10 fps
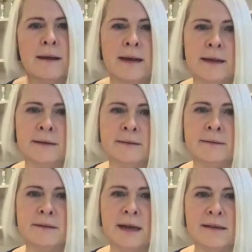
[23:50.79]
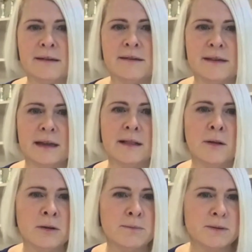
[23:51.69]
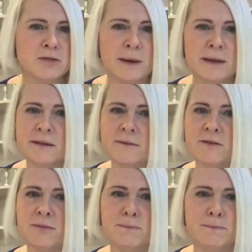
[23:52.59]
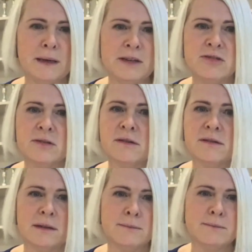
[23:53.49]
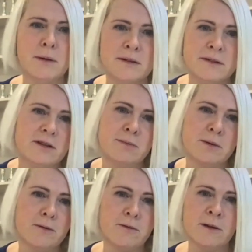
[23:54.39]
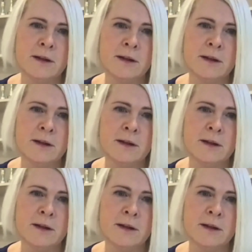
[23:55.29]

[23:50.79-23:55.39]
And as I said, long perspectives, patience, and politics proof.